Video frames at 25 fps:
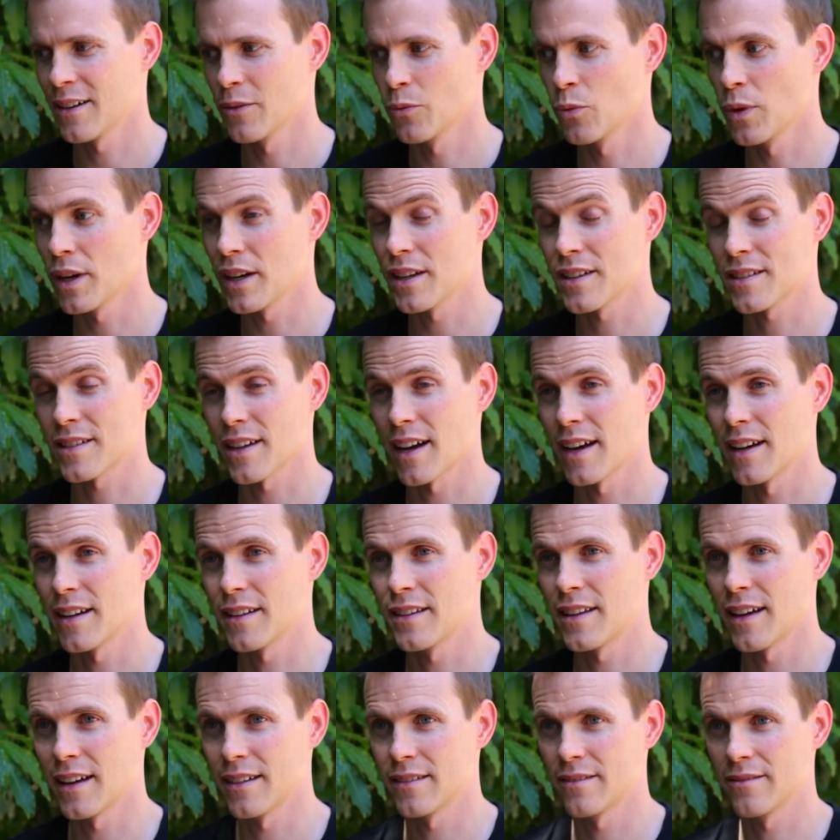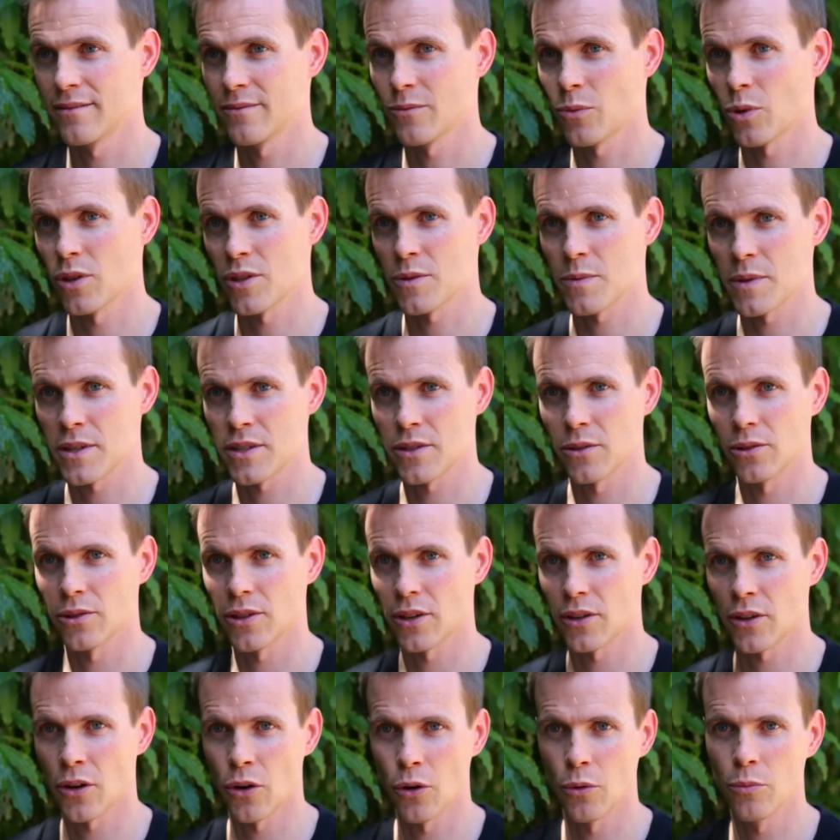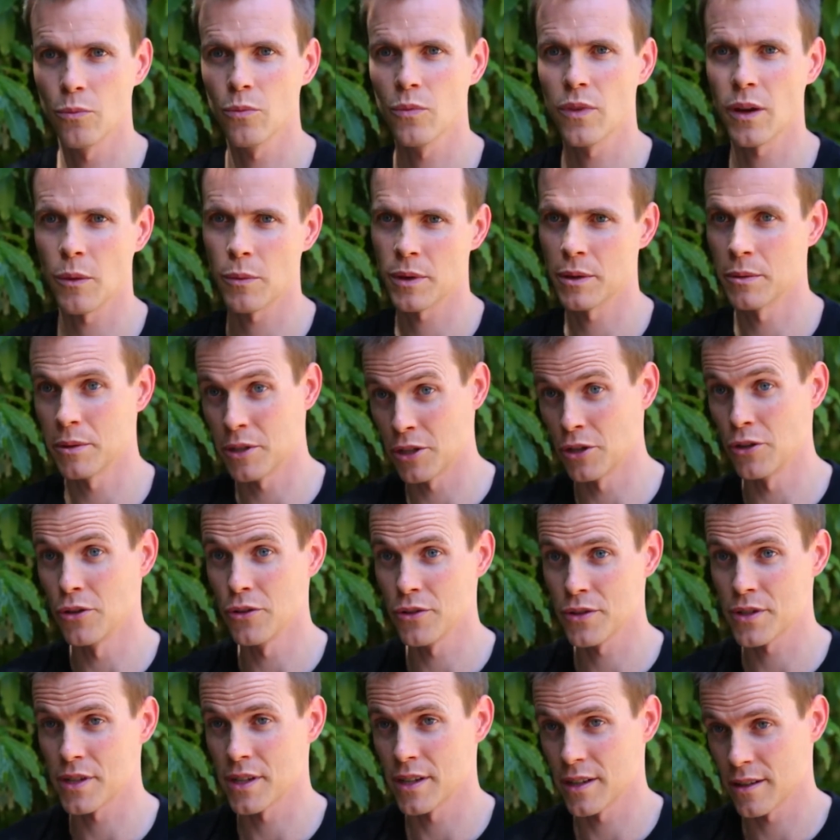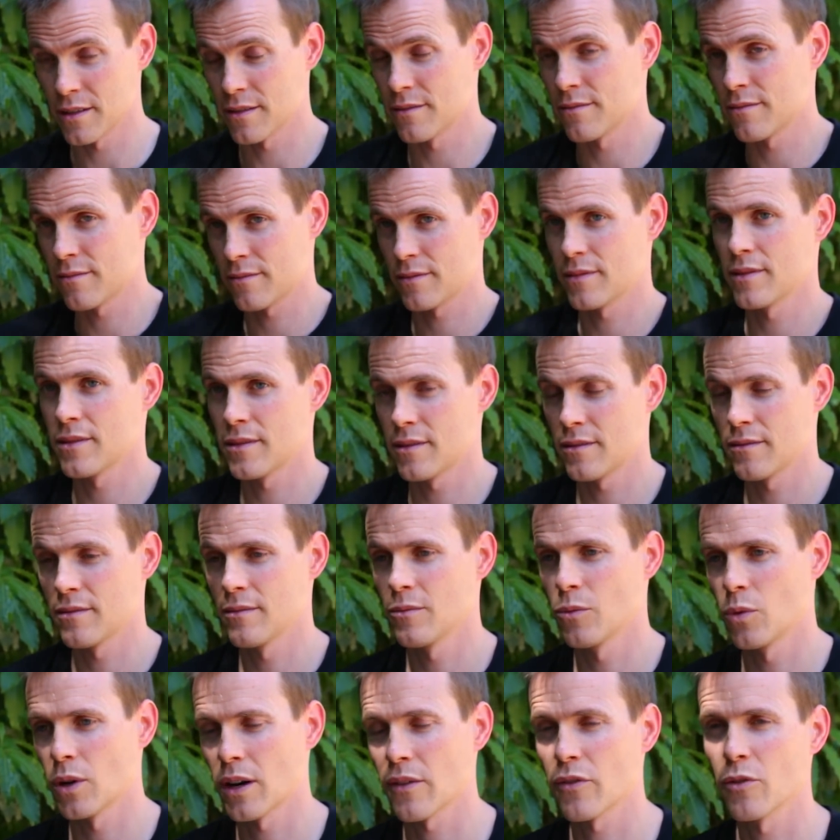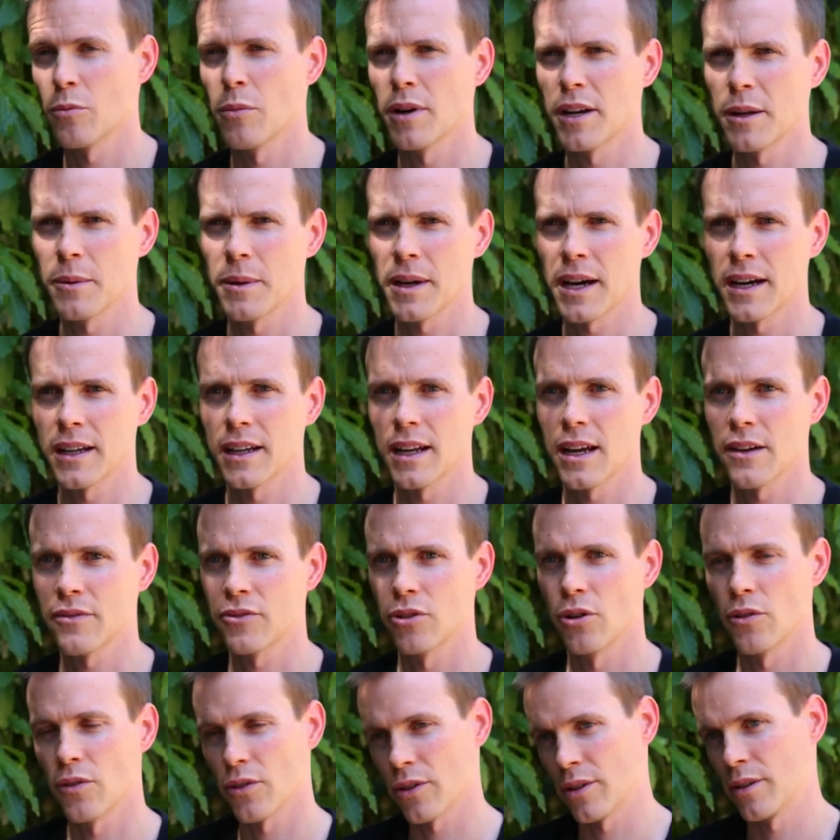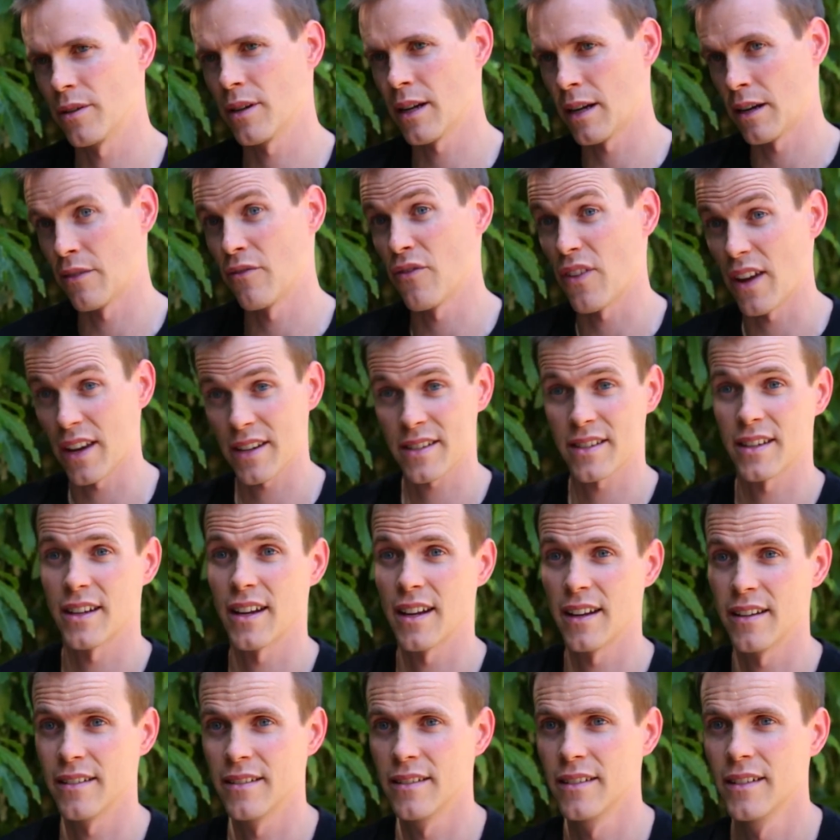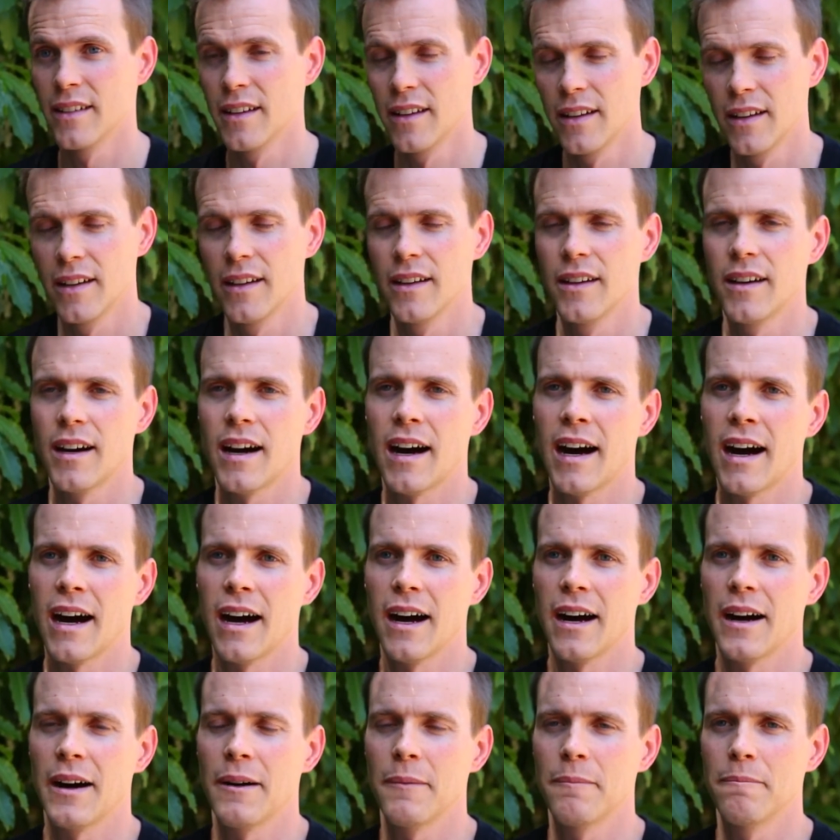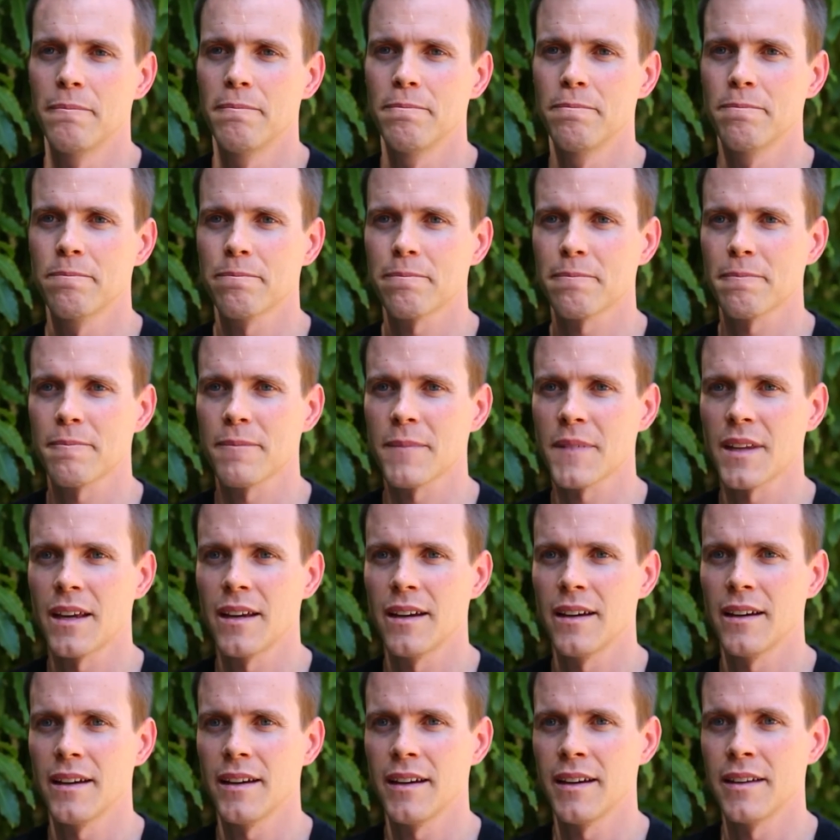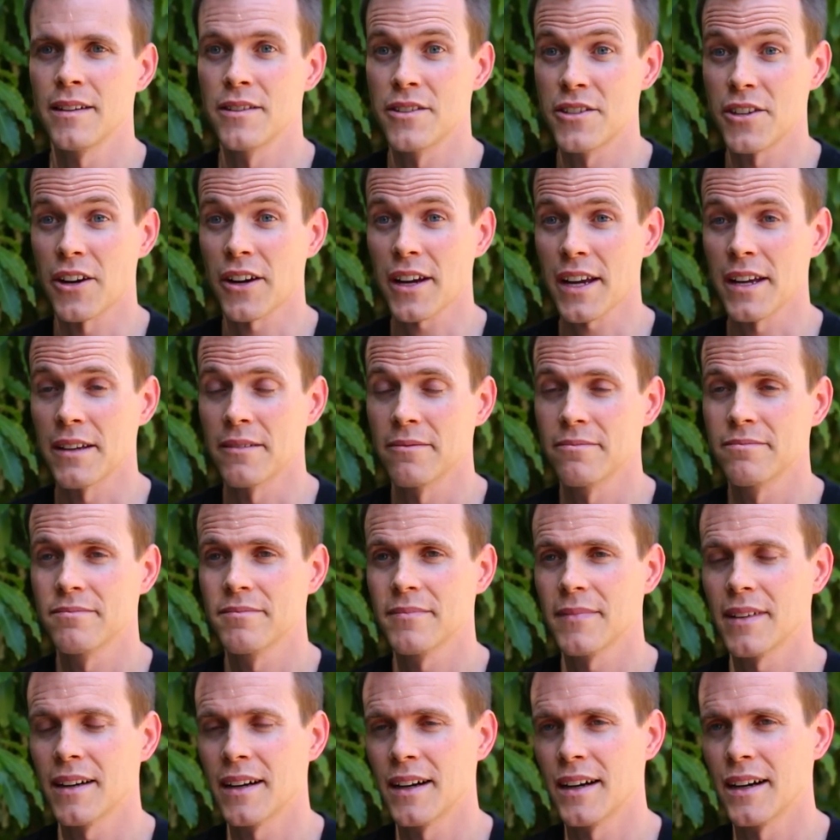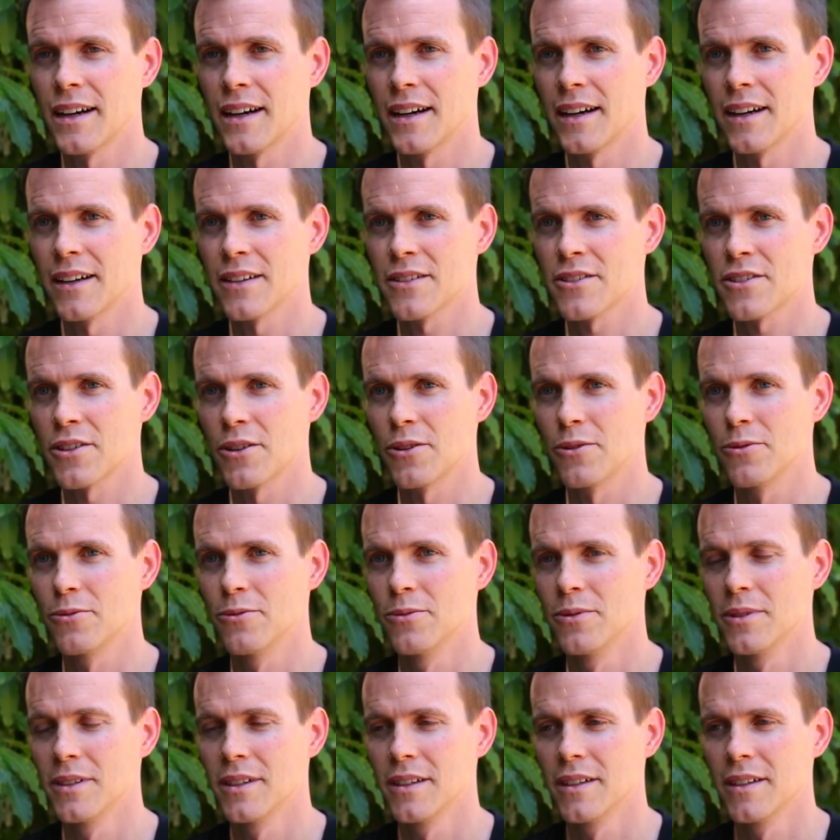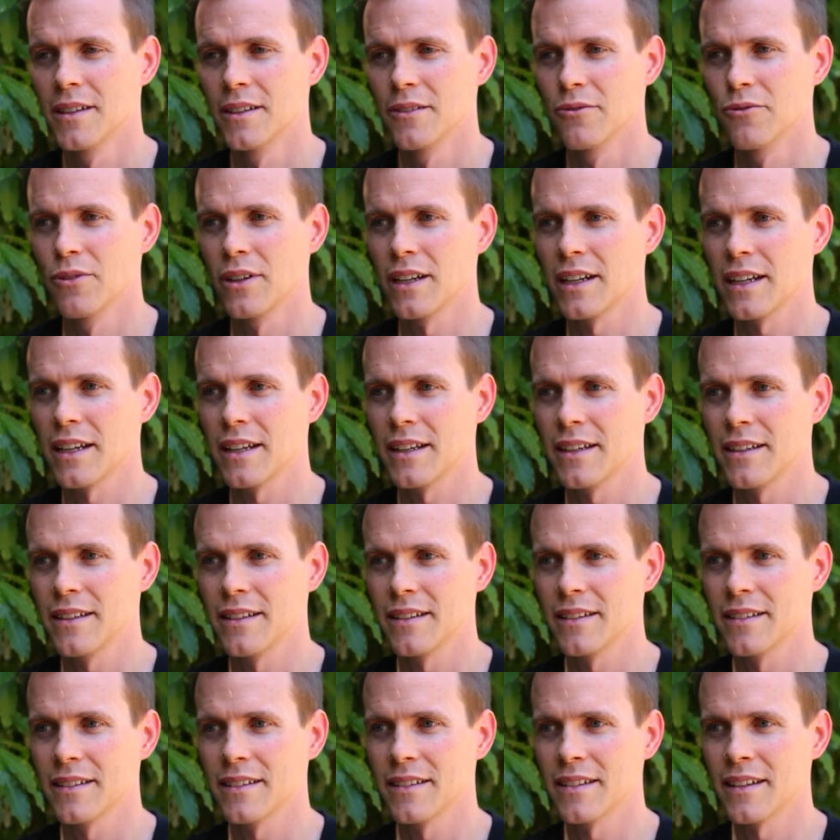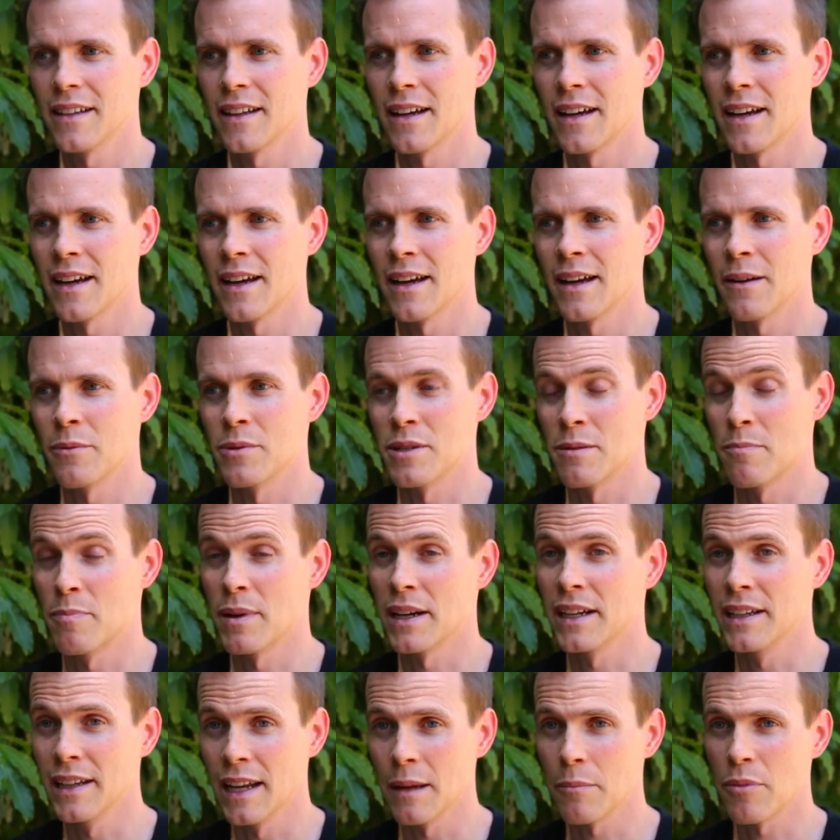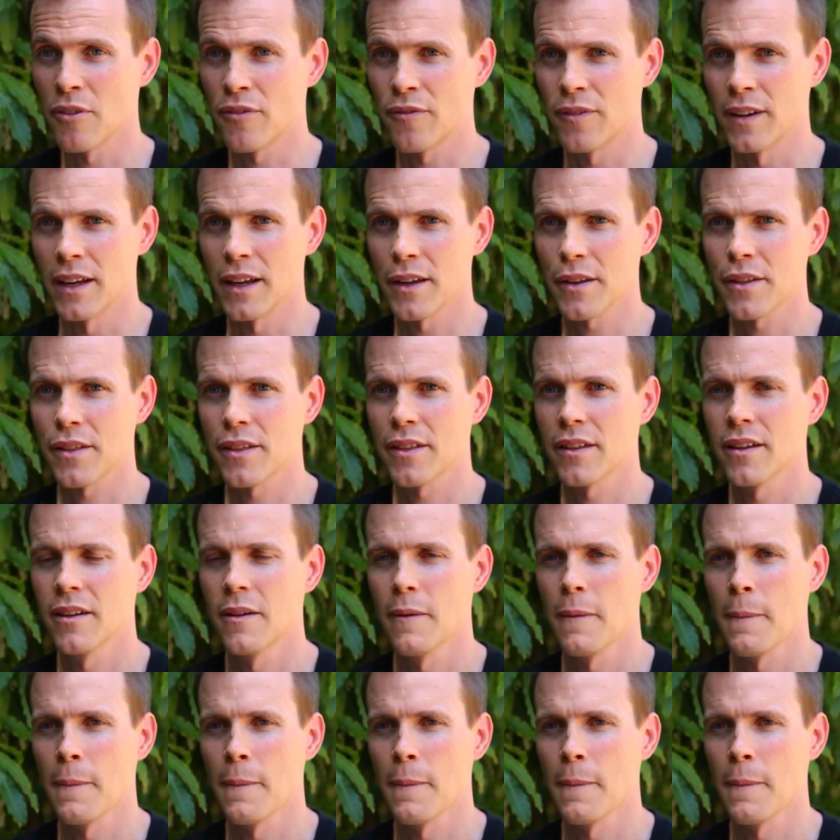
we decided that once we sold our home, that we would use the whatever money we had left over and invest it in Sukkie. So really, it was a big leap of faith.